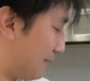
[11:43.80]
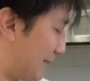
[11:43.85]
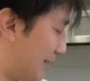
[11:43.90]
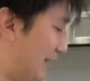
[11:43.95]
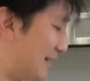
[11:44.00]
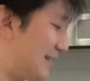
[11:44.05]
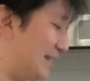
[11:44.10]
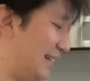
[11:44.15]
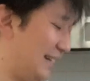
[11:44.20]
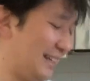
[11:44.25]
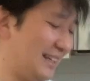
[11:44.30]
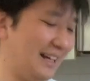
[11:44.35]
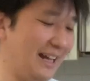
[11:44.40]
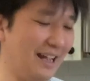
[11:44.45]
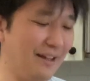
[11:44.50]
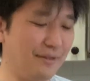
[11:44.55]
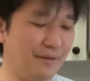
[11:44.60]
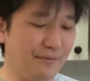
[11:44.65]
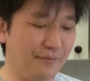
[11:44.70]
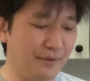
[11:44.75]
Kiss it. Can I
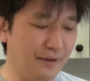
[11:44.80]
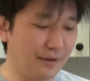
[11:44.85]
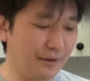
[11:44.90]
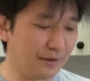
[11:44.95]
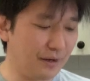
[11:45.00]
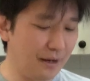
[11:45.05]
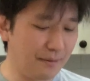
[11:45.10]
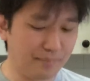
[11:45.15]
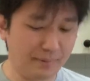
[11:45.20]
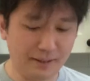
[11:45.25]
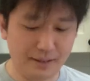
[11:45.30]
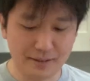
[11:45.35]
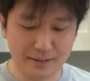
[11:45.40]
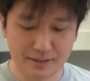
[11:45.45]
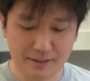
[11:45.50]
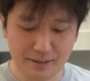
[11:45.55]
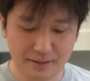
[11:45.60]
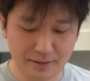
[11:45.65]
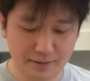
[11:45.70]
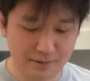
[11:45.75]
have the vinaigrette, please?